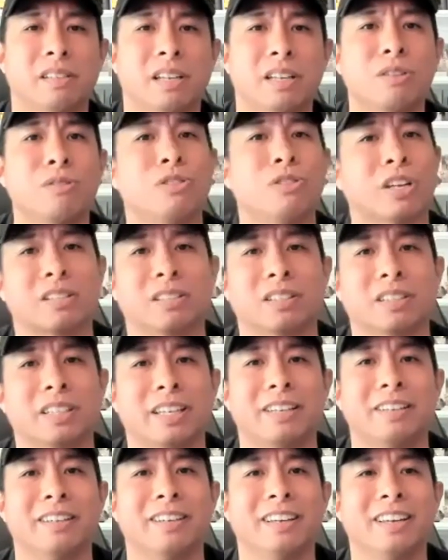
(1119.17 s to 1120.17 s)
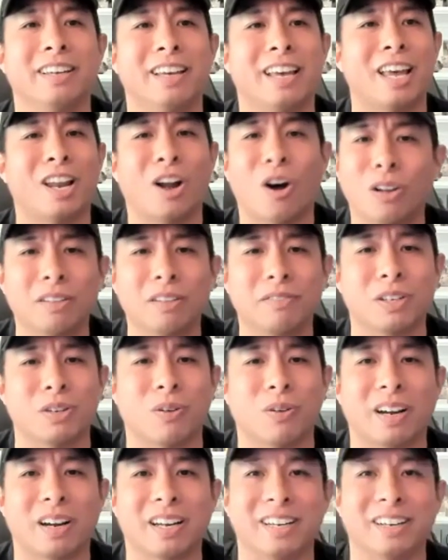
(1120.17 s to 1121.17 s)
and you, Jesselyn, and all of
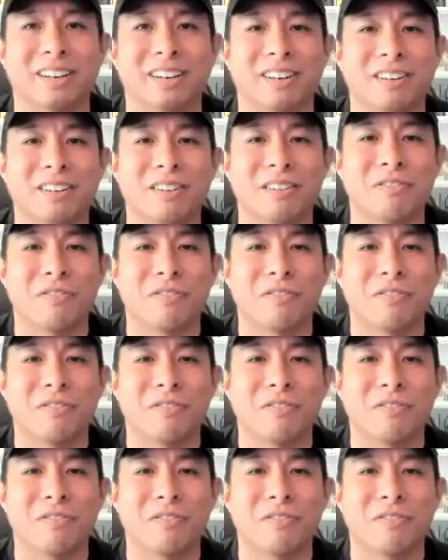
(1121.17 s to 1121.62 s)
you on here.